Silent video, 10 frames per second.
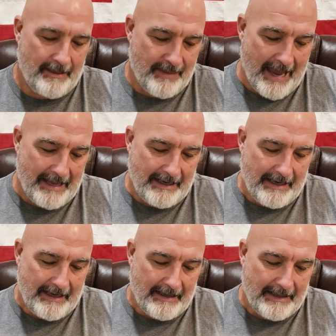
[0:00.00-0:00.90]

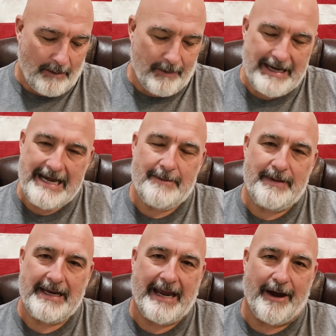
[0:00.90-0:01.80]
that we need to
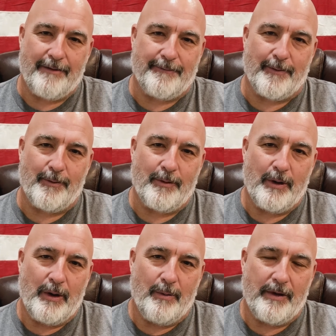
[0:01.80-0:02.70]
be careful